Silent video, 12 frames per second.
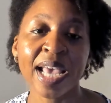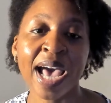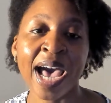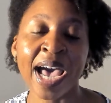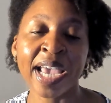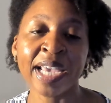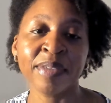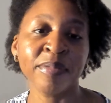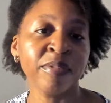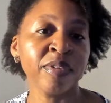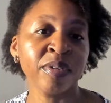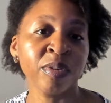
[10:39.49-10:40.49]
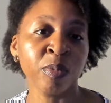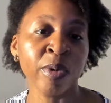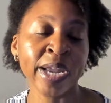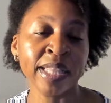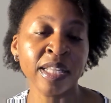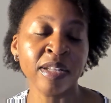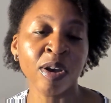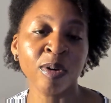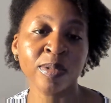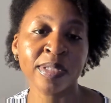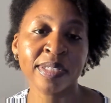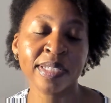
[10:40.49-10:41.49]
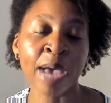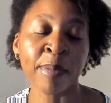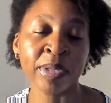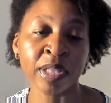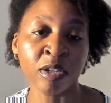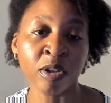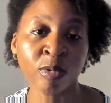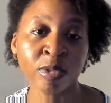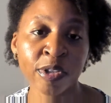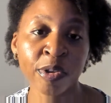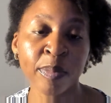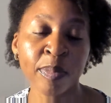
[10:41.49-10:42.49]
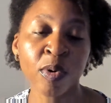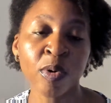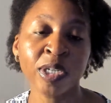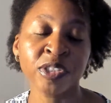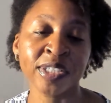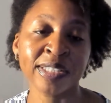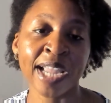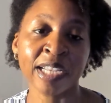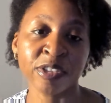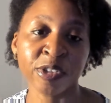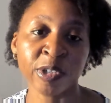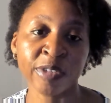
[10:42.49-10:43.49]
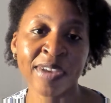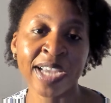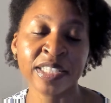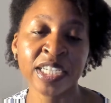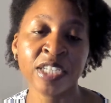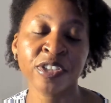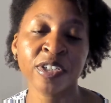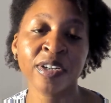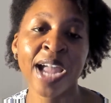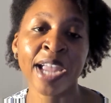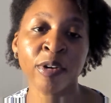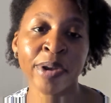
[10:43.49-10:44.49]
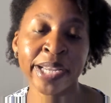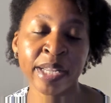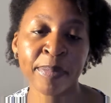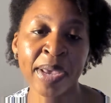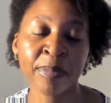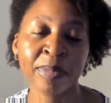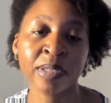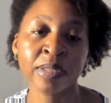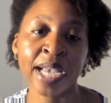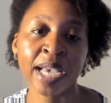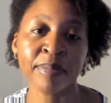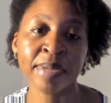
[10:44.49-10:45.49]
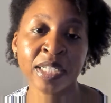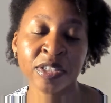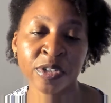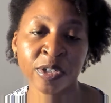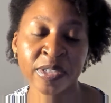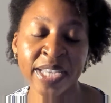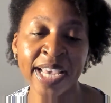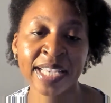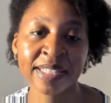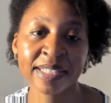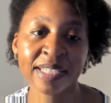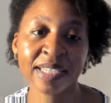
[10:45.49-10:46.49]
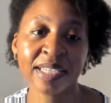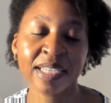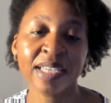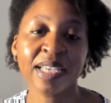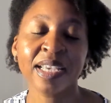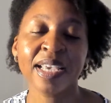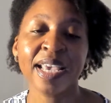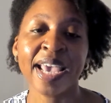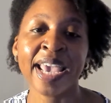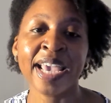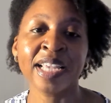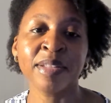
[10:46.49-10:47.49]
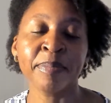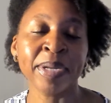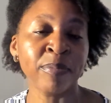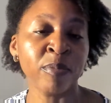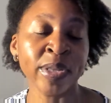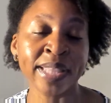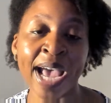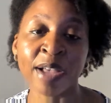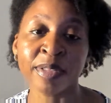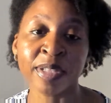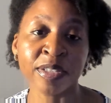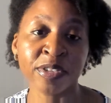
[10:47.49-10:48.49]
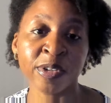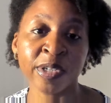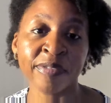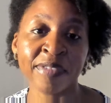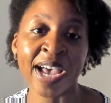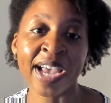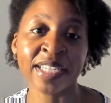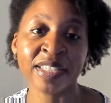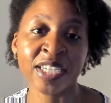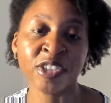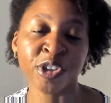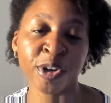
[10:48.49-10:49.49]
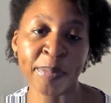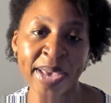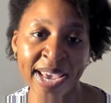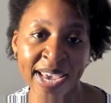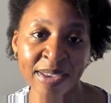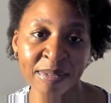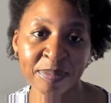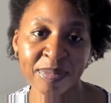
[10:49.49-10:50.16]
I read the notes. I put the notes on the board just like a certified teacher. I graded papers. I administered tests, but without the certified teacher pay.